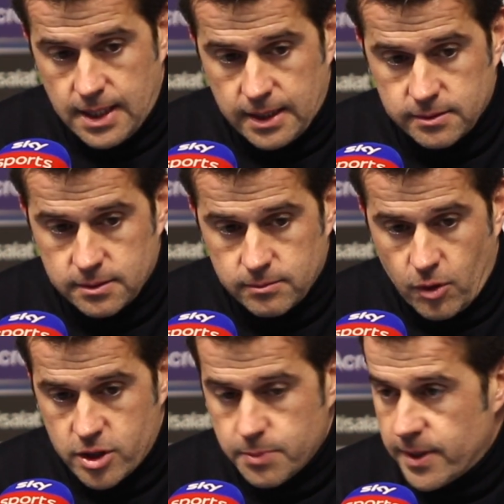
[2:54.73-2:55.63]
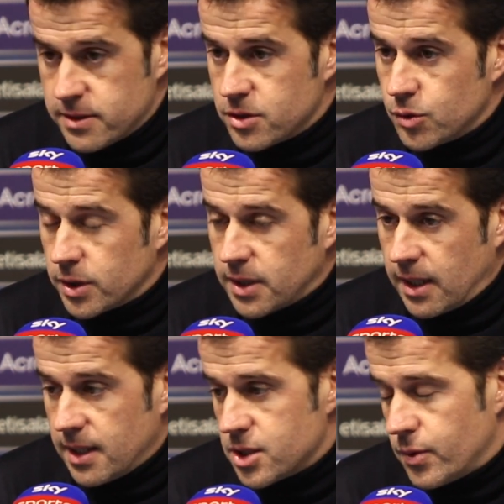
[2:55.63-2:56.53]
and more spaces to
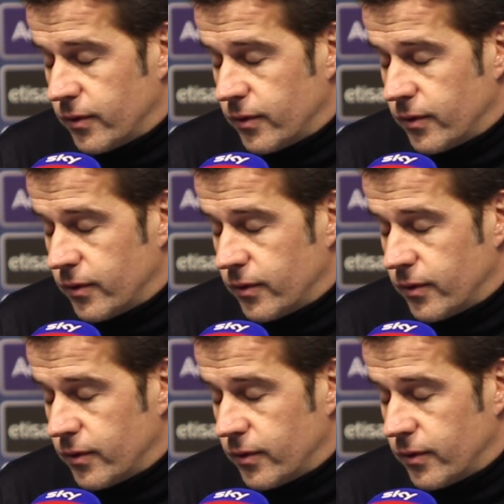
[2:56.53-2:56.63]
attack us,